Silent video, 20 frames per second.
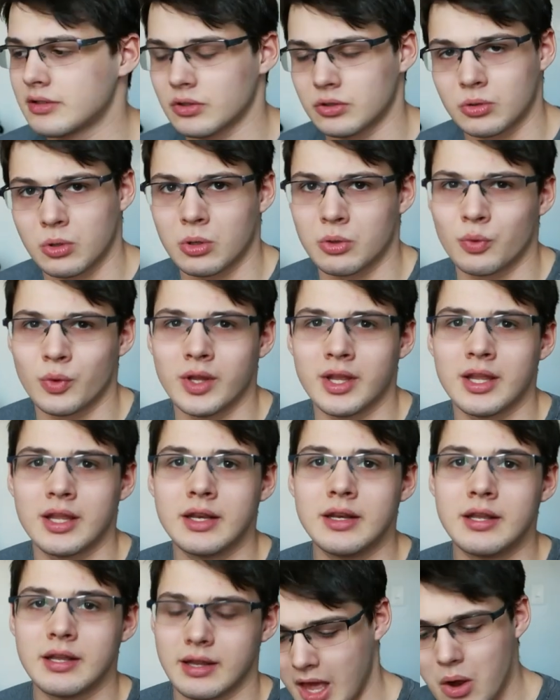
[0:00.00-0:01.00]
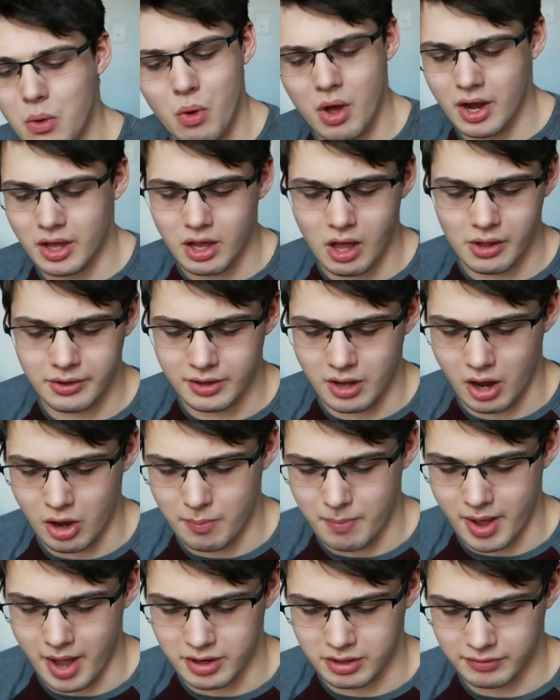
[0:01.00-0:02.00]
it's a short read. I don't want to call it an
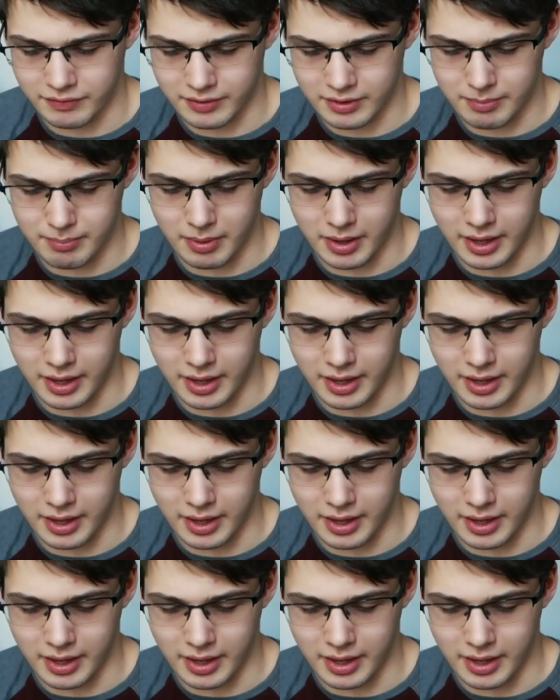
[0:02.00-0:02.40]
autobiography,